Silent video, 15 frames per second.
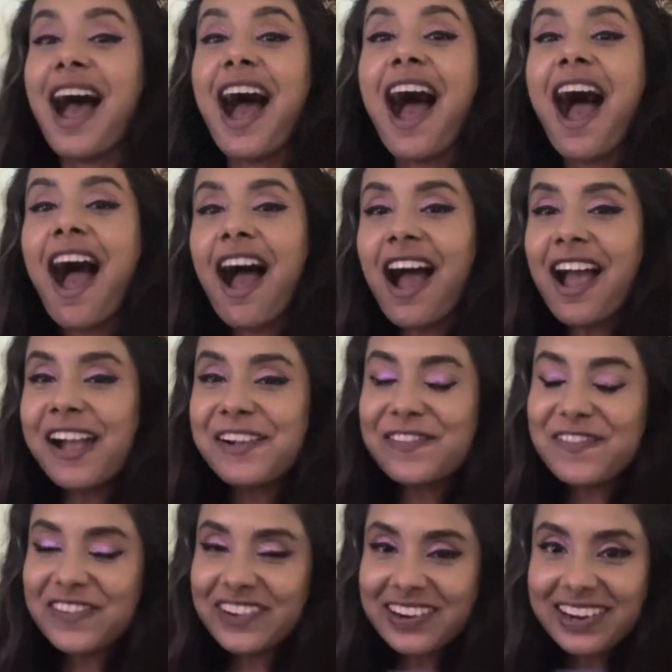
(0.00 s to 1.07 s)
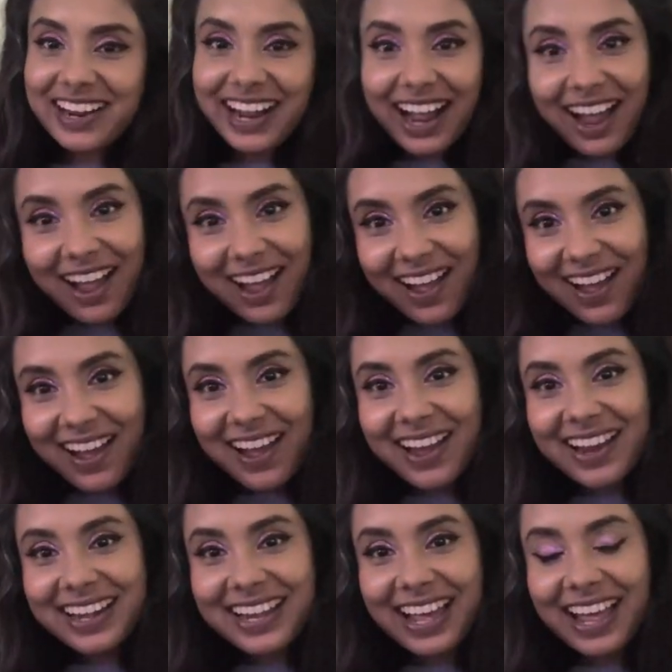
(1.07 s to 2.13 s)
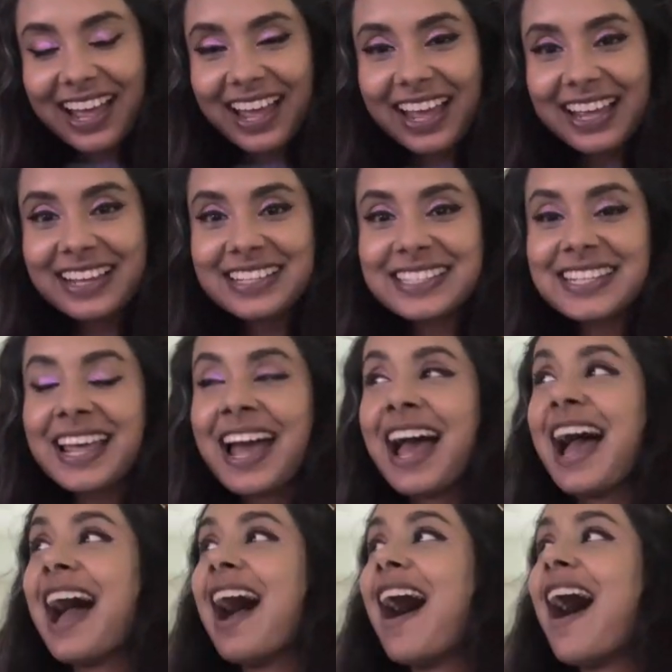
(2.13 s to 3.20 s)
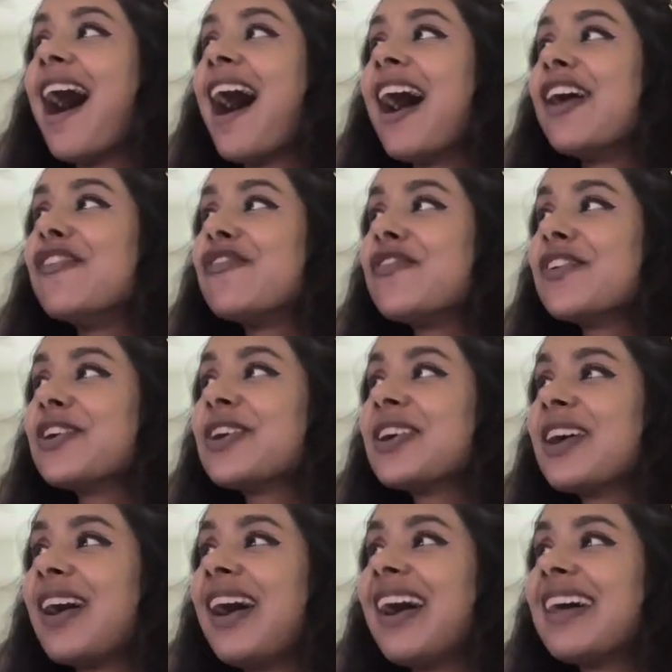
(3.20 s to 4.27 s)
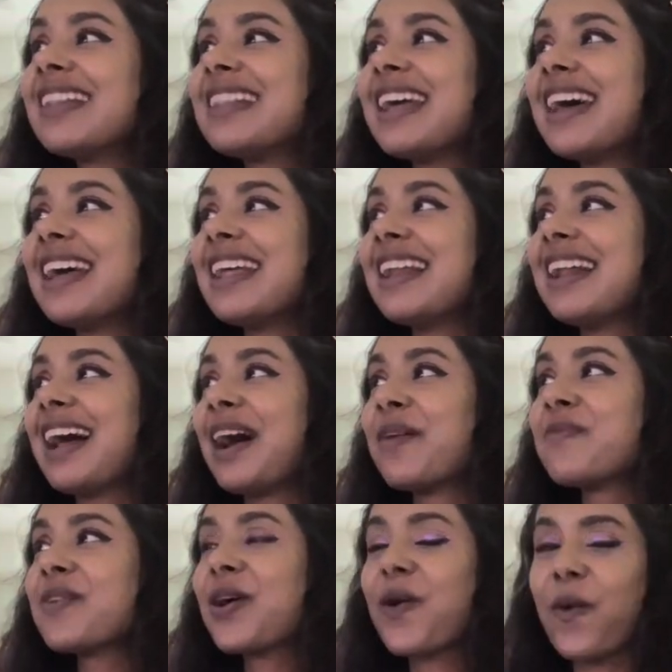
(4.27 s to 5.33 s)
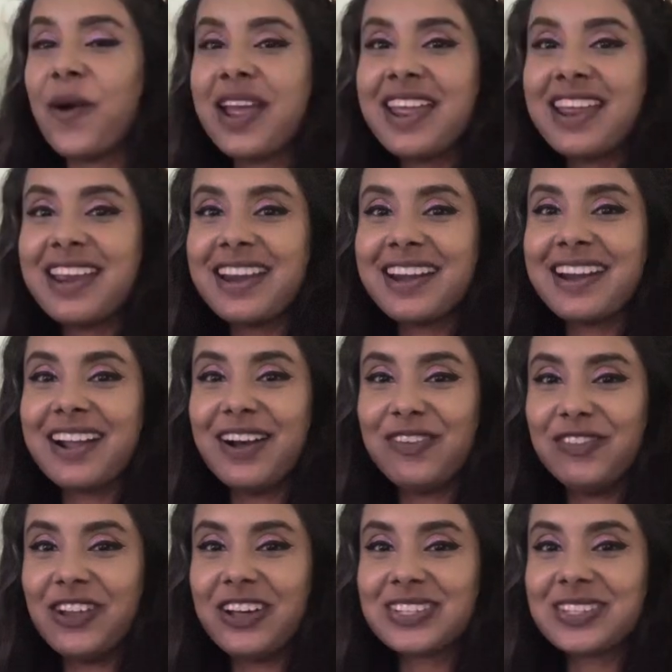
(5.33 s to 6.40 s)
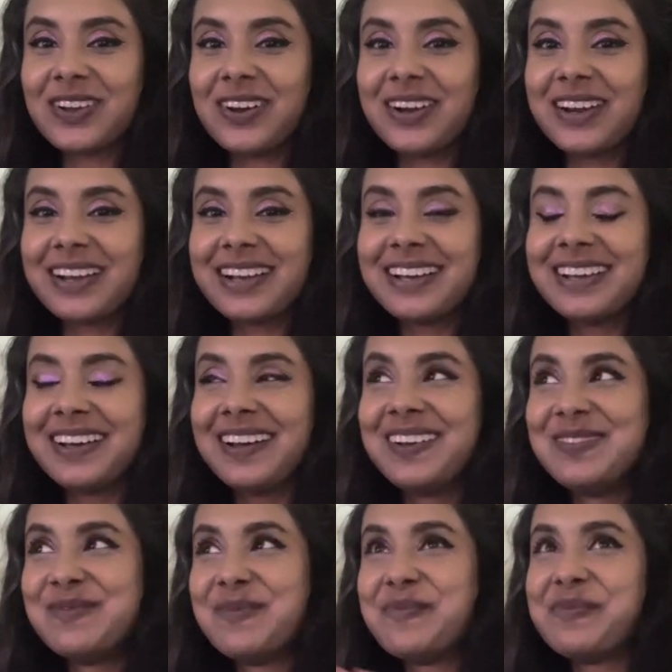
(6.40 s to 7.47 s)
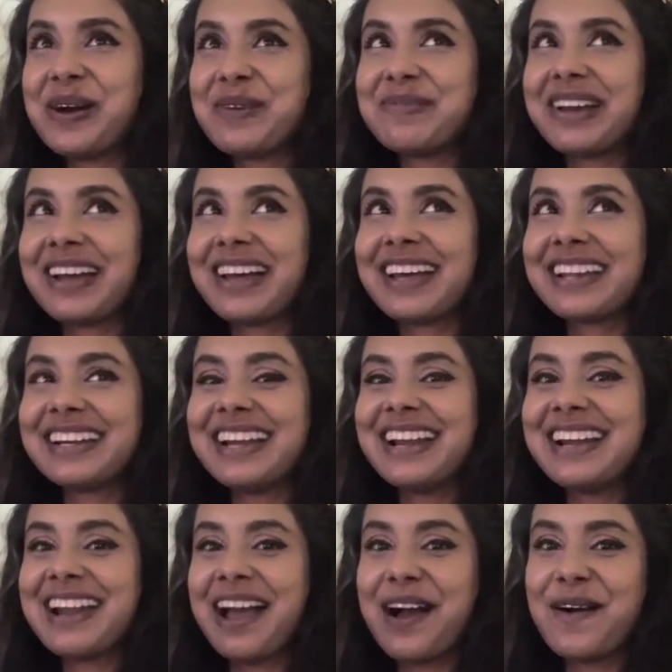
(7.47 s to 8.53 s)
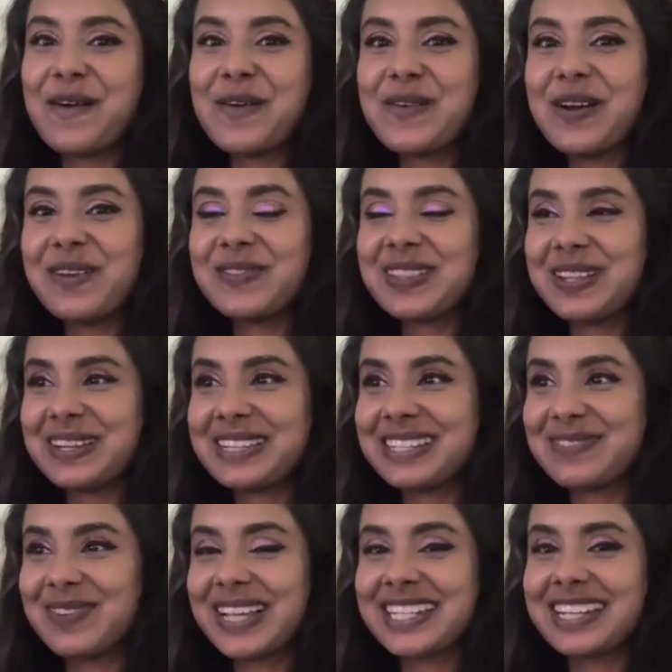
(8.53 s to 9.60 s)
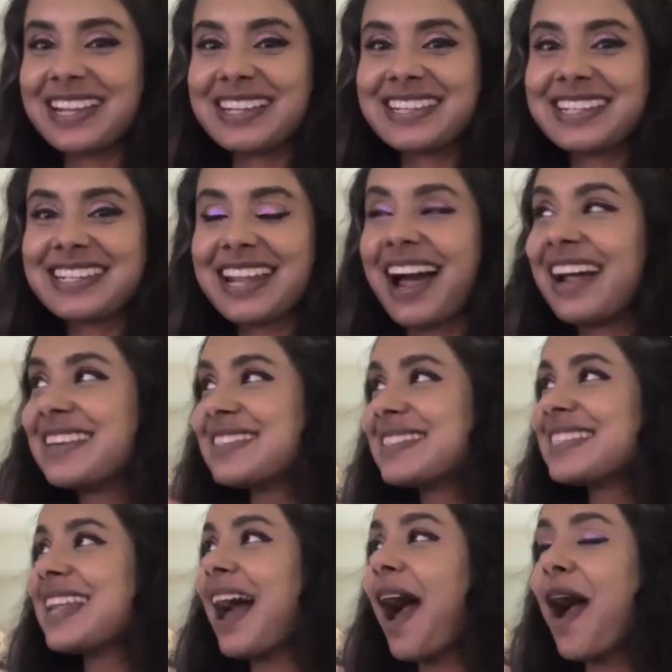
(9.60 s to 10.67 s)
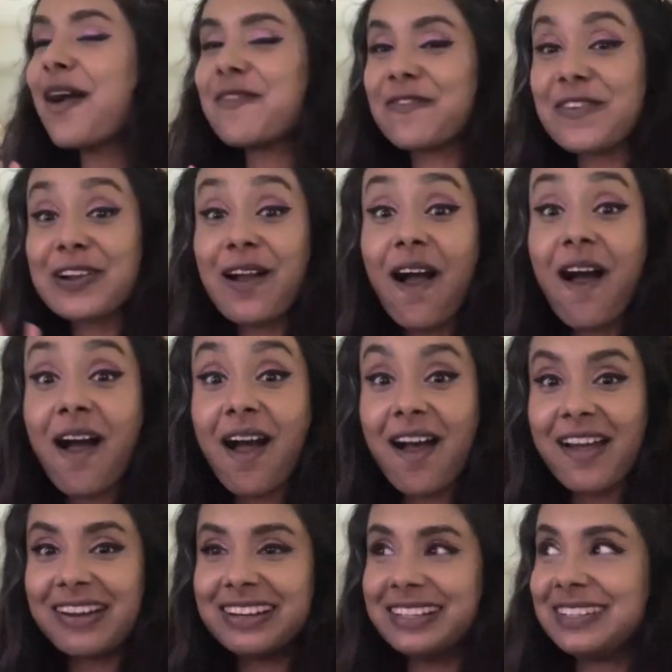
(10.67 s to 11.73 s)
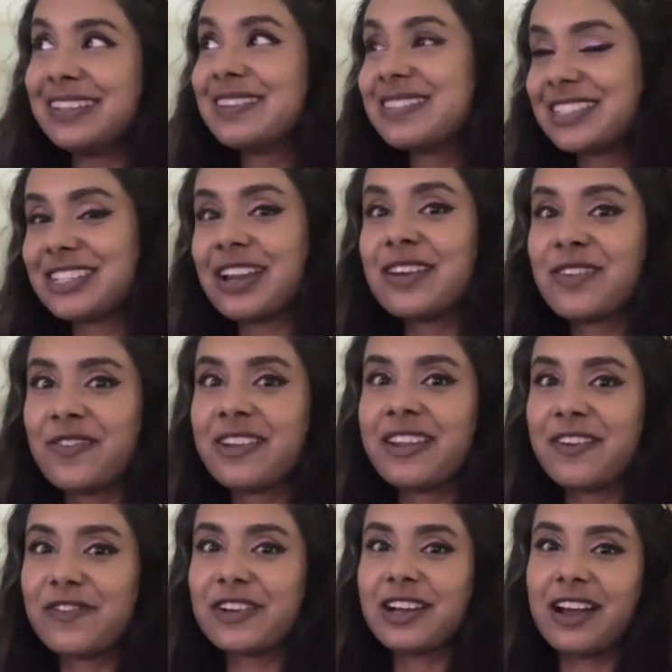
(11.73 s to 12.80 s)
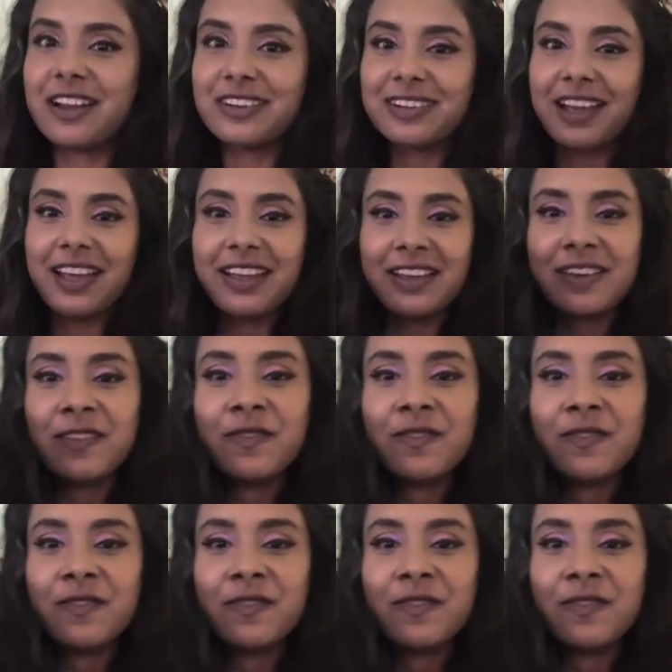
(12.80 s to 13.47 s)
I forgot, guys. I forgot that I'm the queen of Lost Ark. My bad. And now everything just makes sense. I forgot. I genuinely forgot, okay?